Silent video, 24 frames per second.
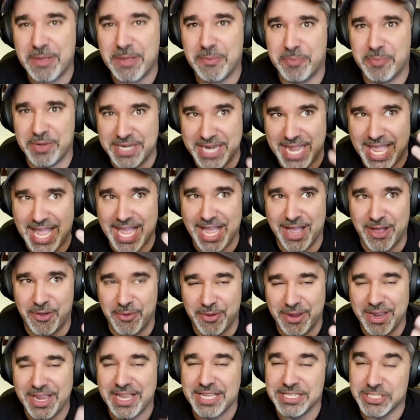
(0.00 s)
But yes,
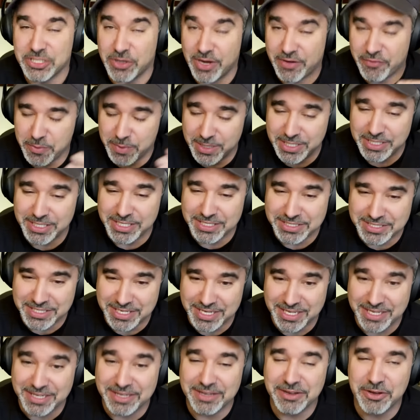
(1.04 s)
now, so everybody
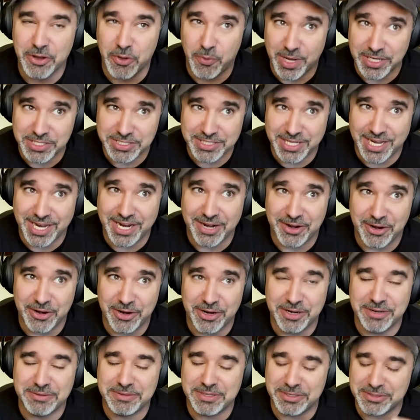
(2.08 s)
listening, go watch Die
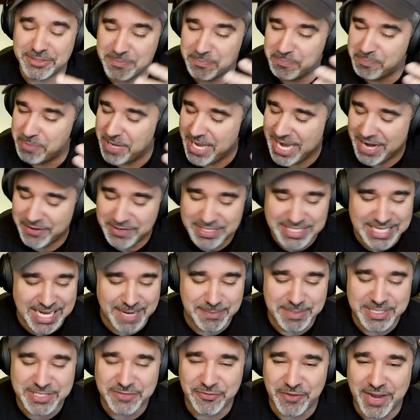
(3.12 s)
Hard. There's a every time
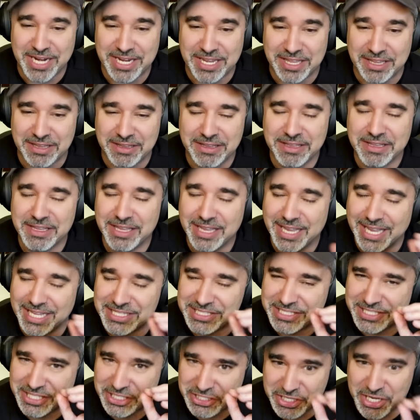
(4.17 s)
he's fighting,
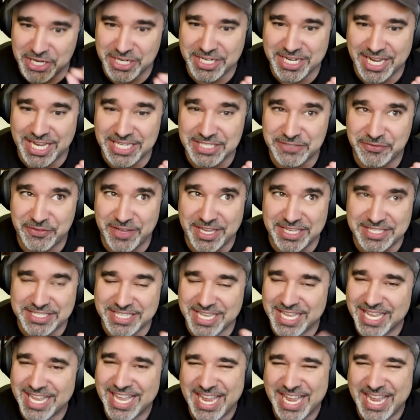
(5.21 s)
it's the stunt guy's face.